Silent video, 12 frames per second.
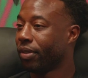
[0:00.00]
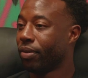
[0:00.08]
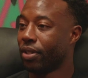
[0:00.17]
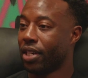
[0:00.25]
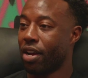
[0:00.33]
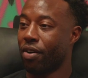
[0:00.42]

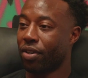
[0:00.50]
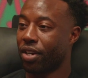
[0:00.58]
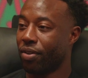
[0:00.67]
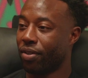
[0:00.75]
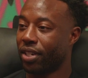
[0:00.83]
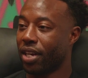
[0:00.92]
who's now
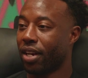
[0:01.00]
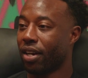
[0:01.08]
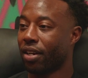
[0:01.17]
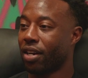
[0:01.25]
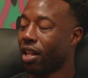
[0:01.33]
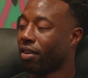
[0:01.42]
coach
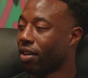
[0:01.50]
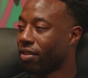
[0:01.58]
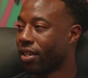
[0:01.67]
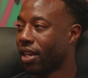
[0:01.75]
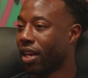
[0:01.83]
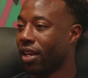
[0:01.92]
at
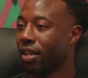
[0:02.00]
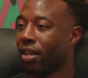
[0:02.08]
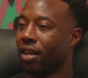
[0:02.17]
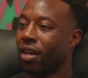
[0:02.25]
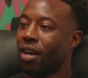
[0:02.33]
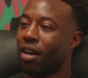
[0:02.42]
Colorado State,